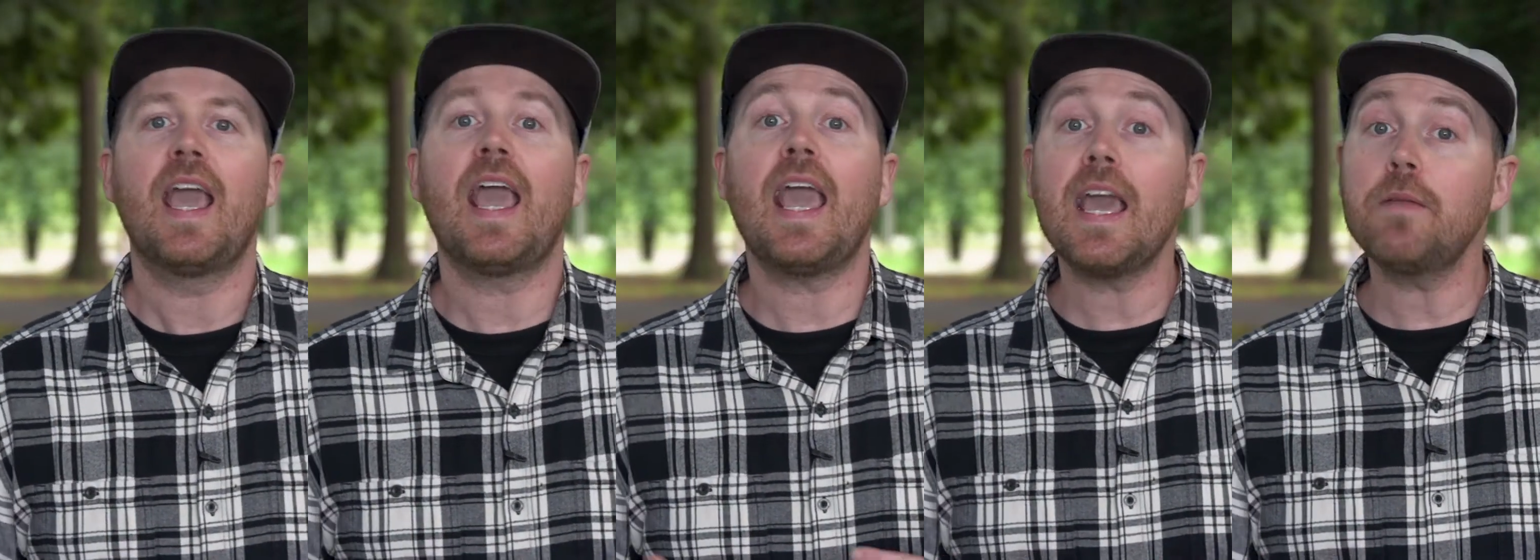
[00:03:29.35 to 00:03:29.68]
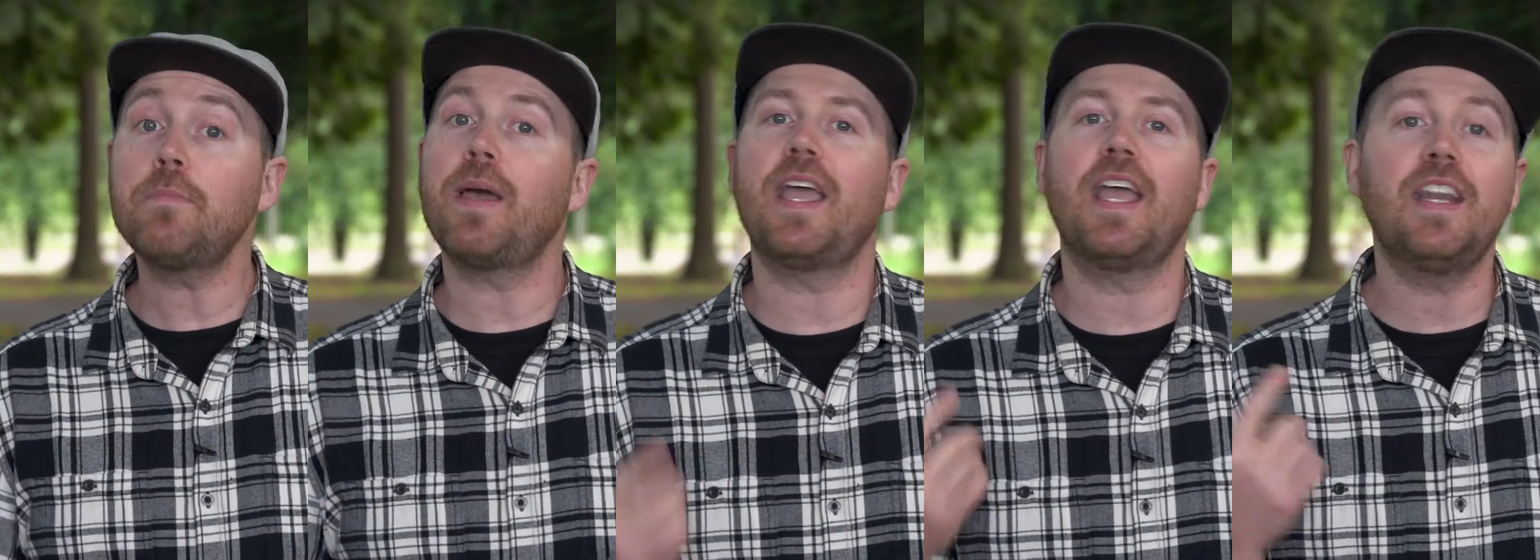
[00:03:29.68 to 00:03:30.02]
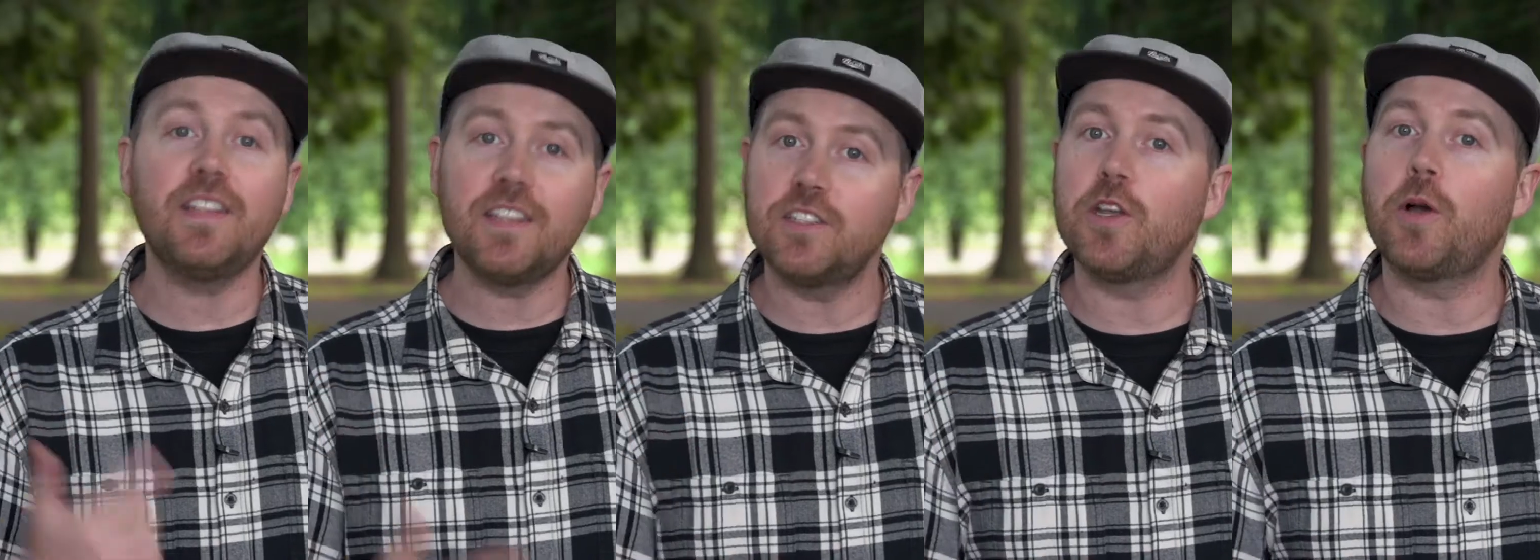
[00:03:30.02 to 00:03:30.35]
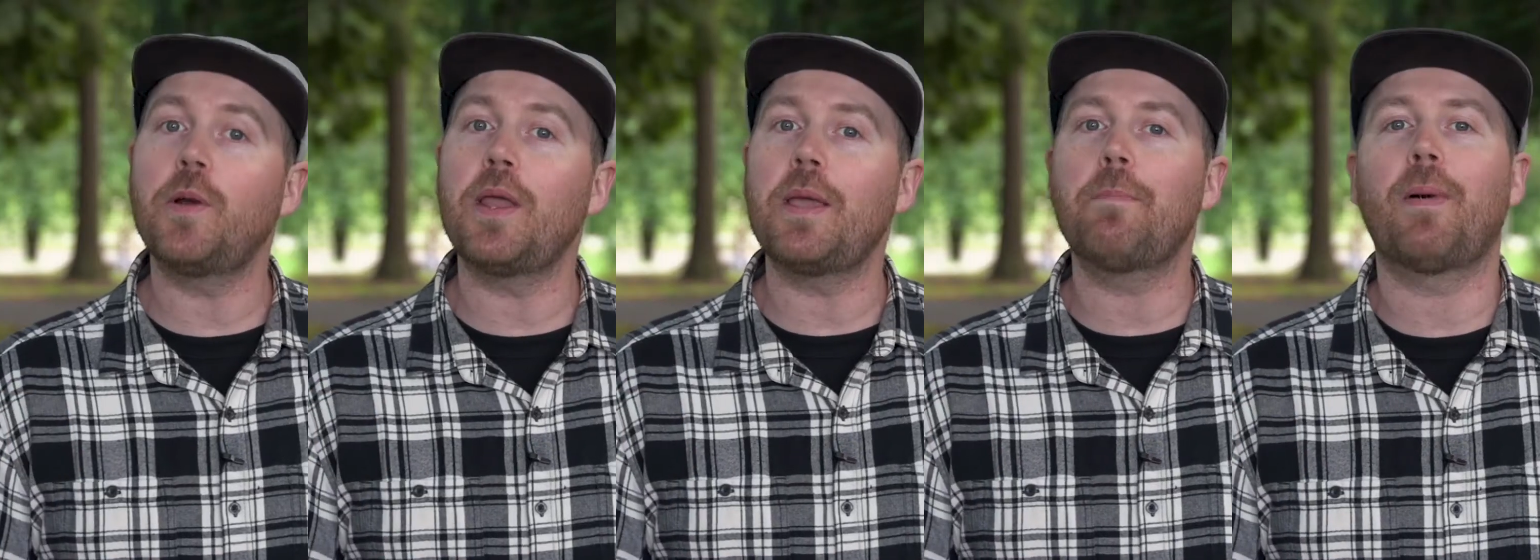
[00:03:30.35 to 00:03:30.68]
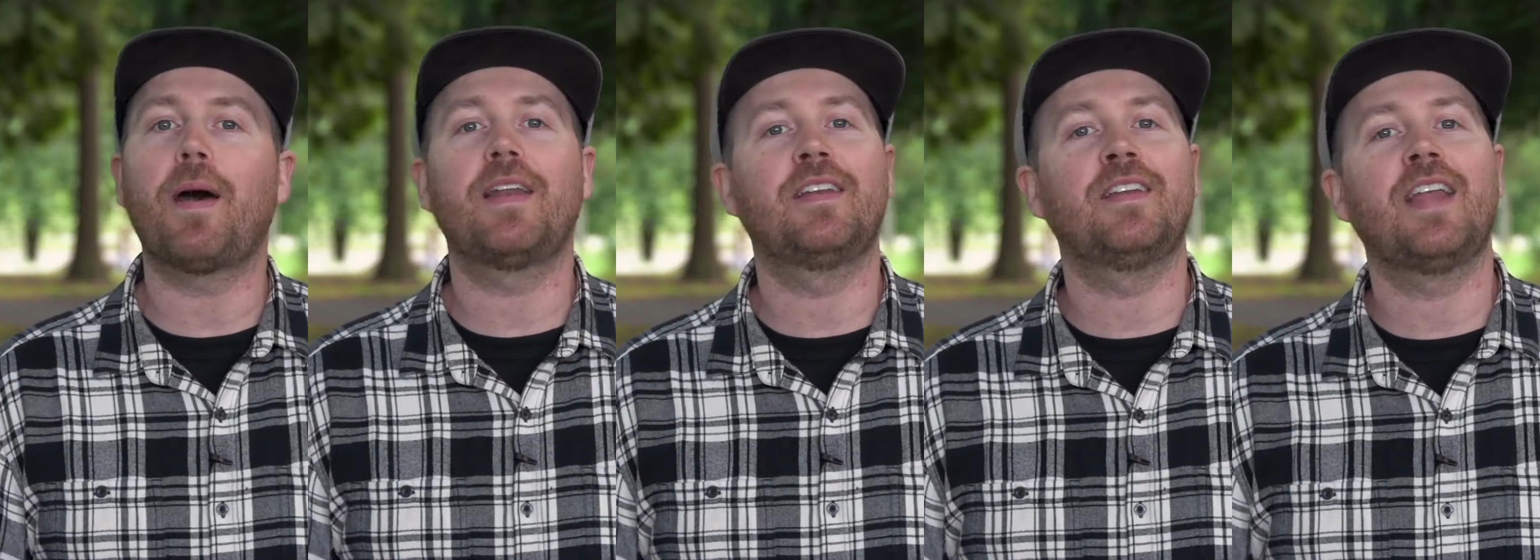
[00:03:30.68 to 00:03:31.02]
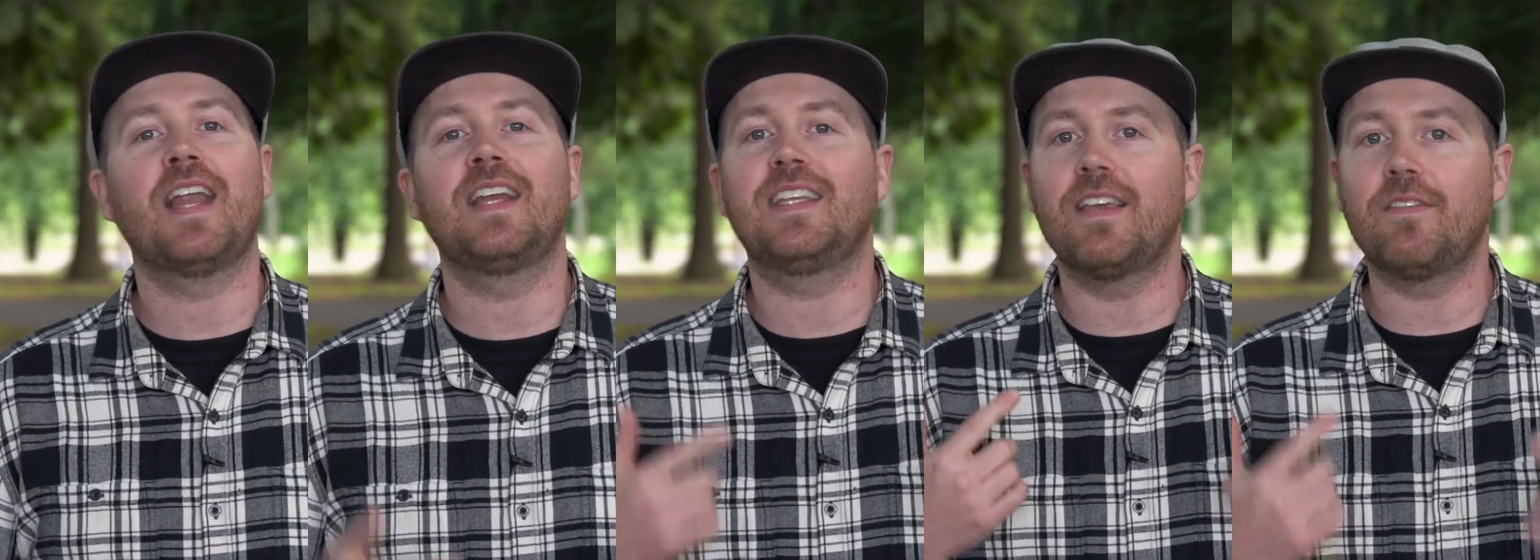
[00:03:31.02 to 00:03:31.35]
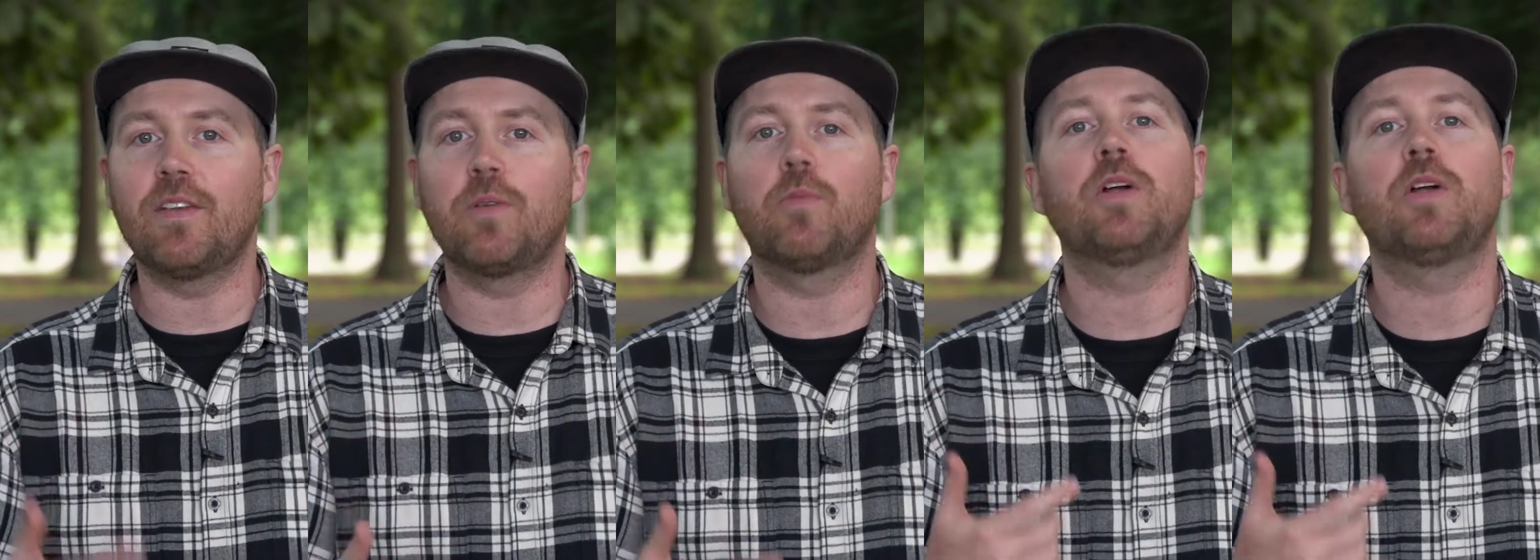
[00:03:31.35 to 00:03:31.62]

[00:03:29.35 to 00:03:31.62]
and by hitting the donate button and giving